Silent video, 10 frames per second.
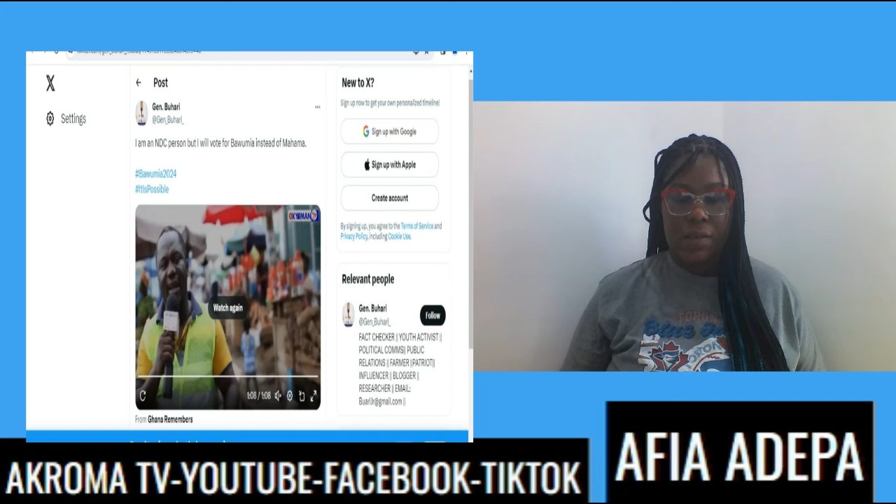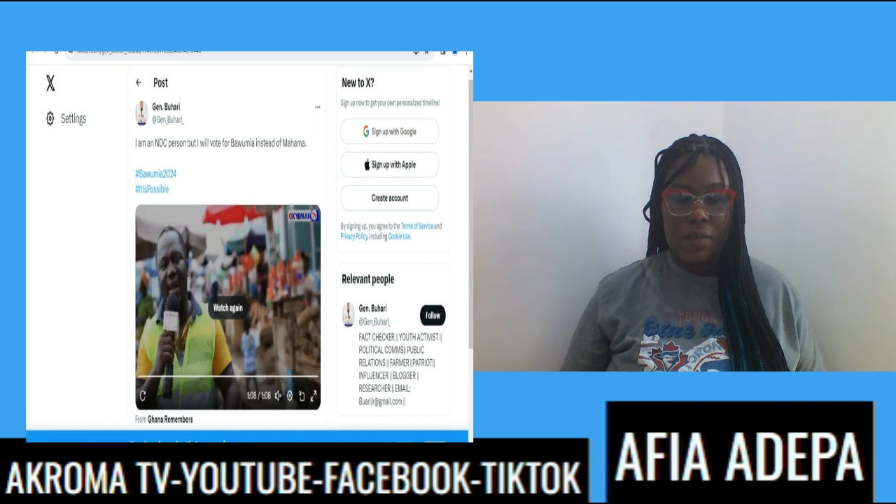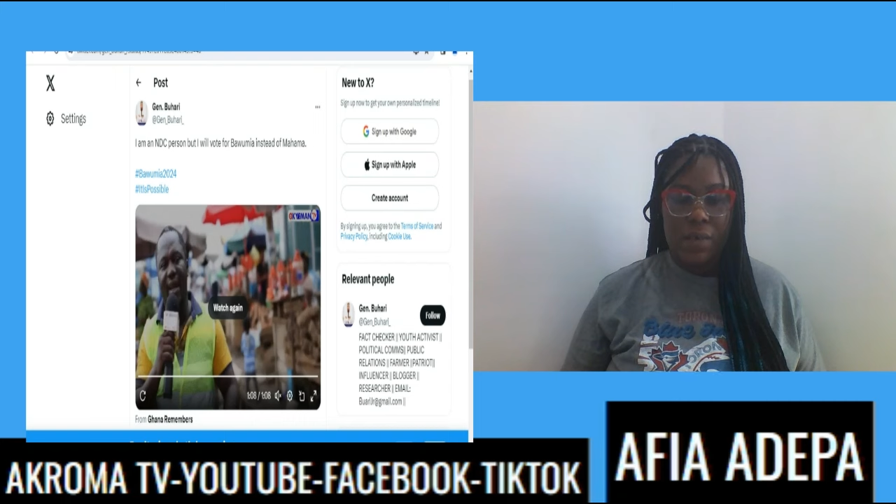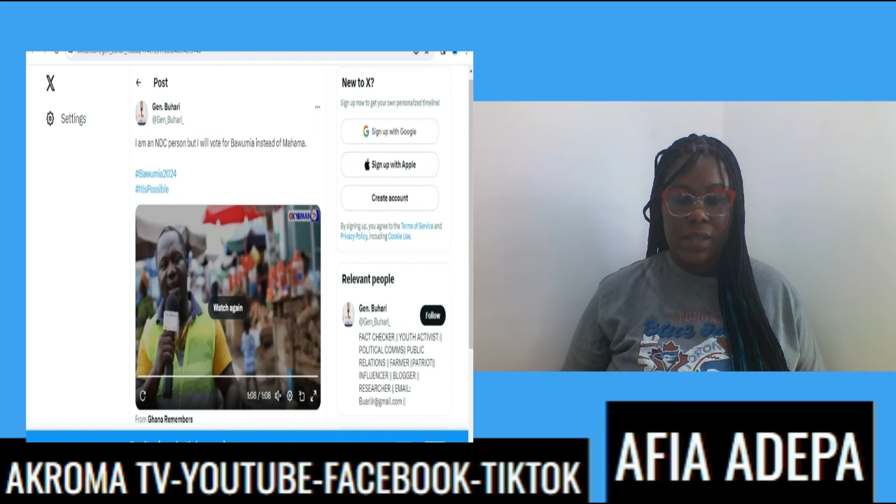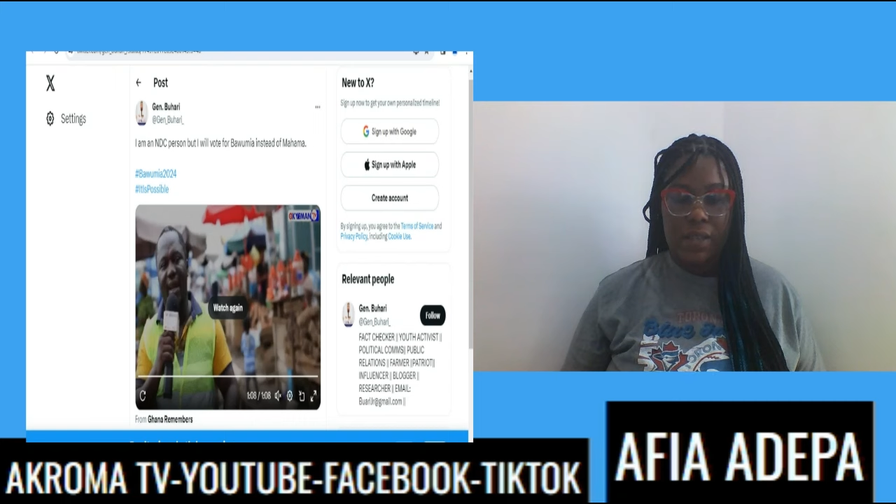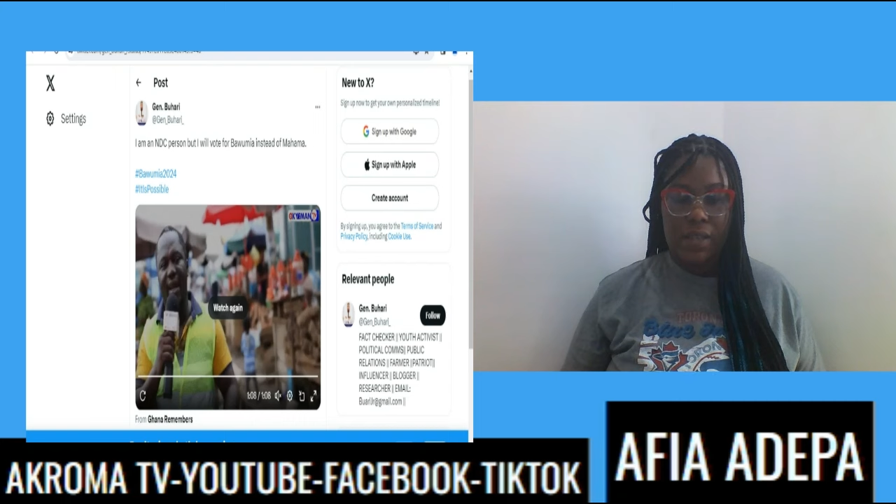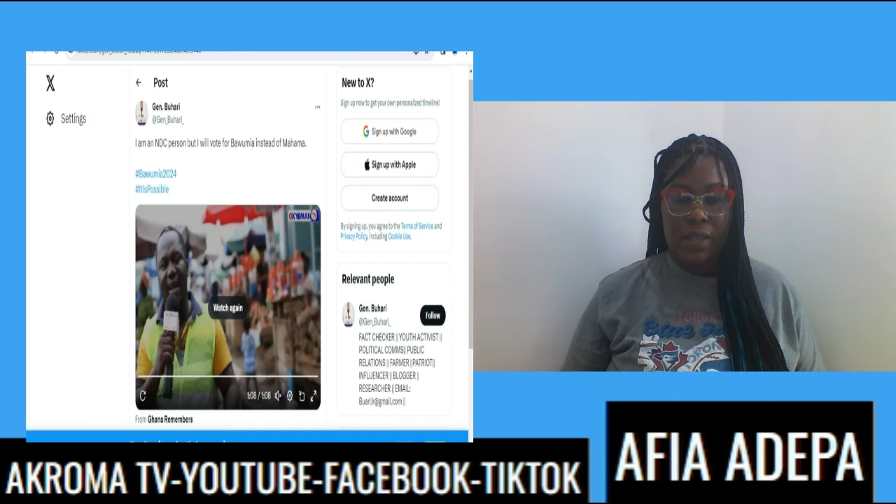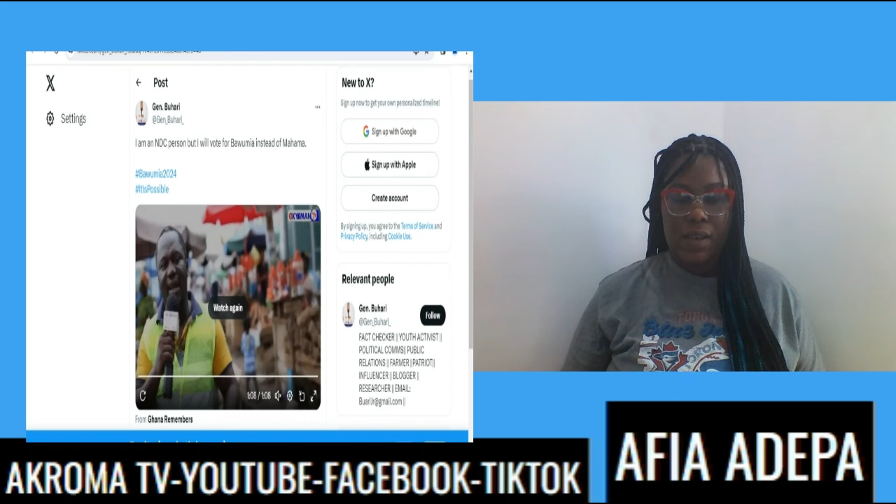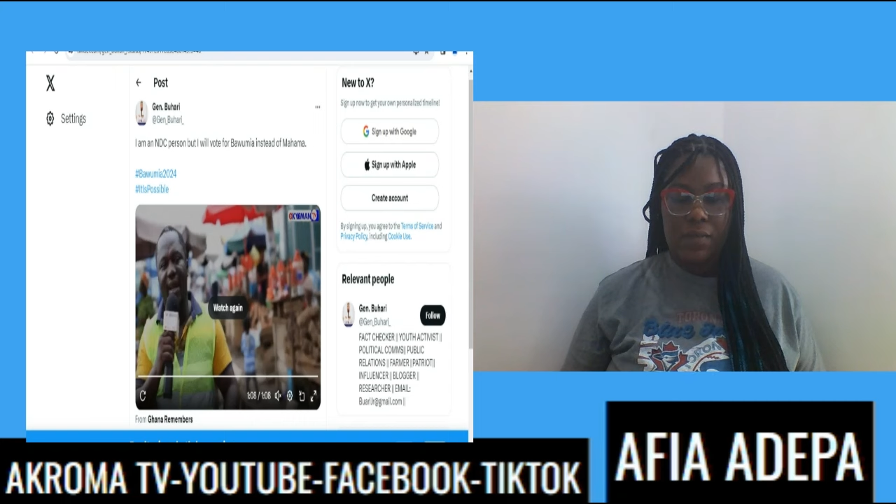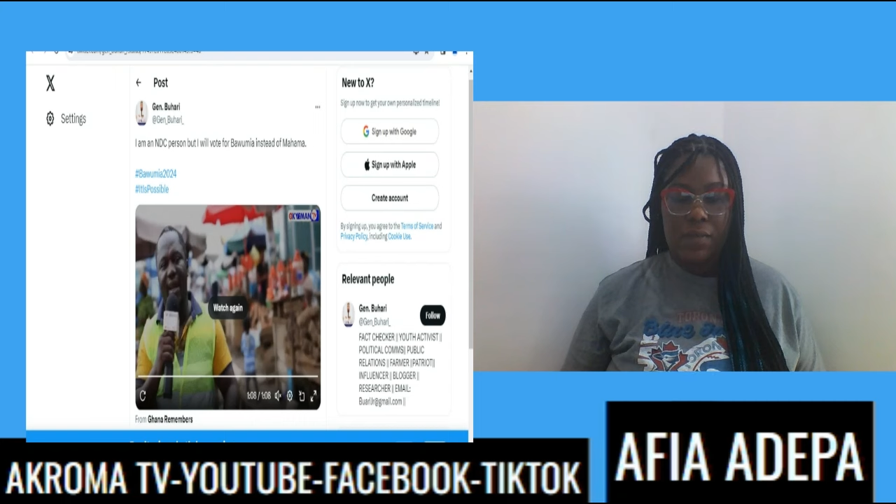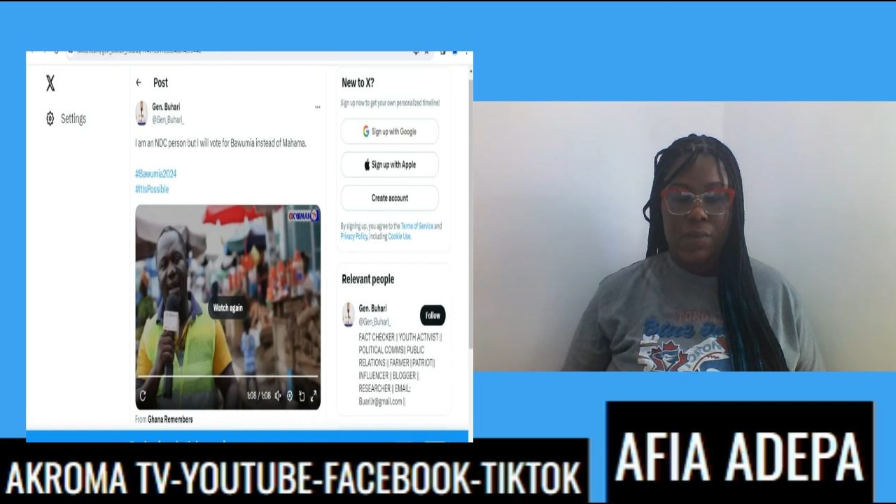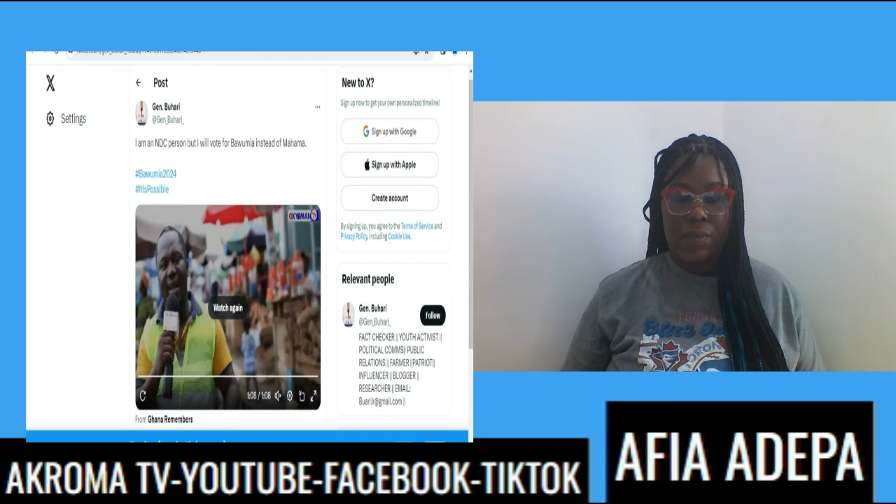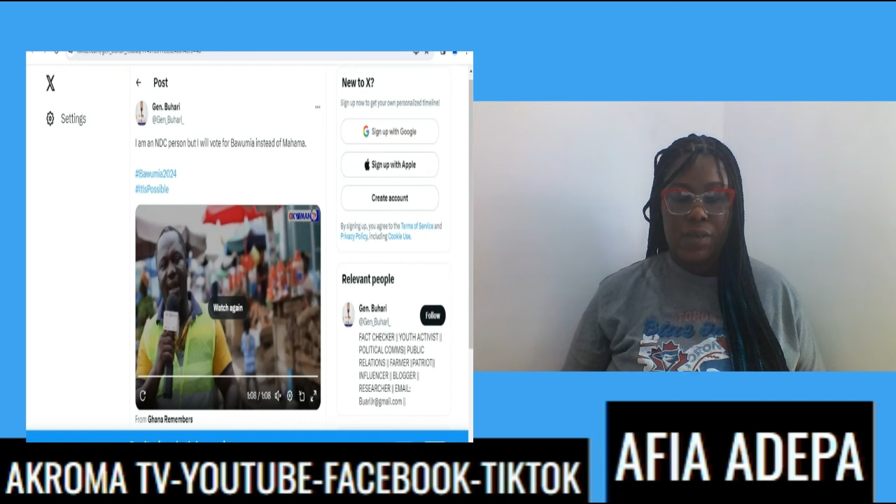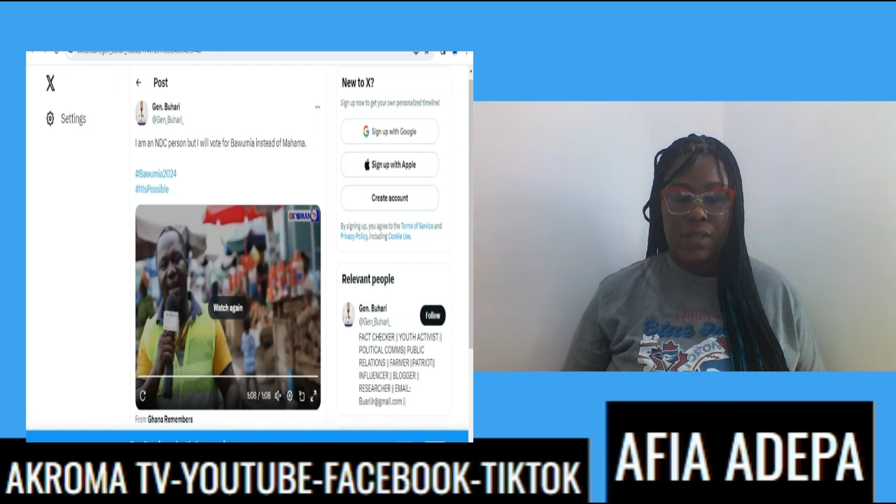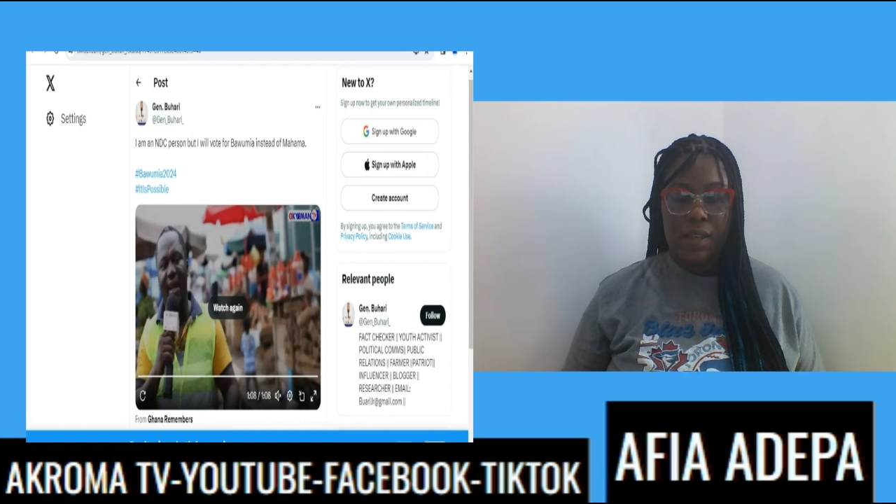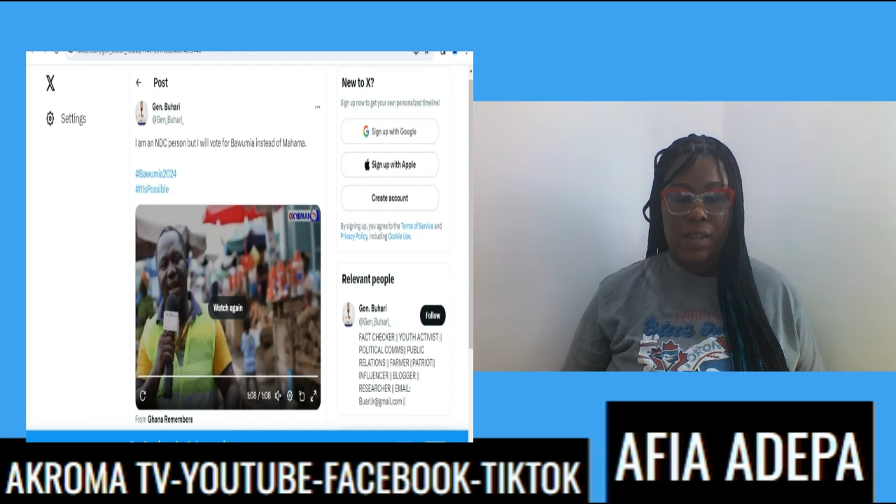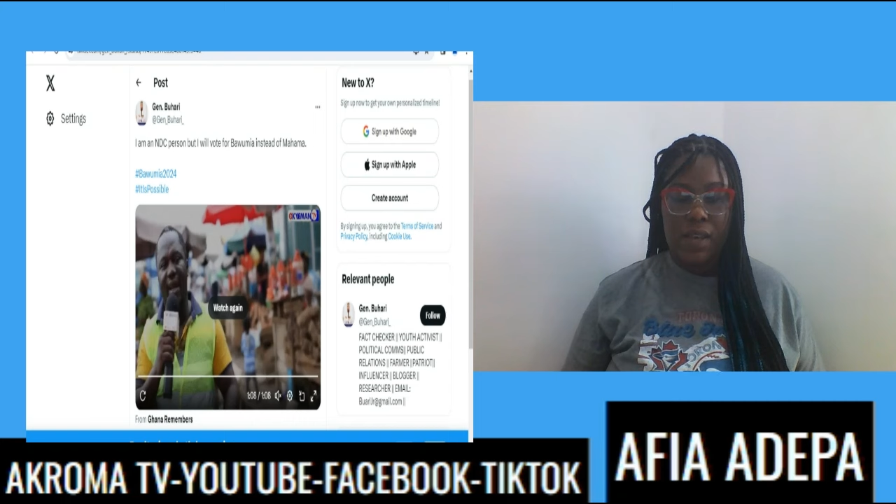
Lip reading: We say building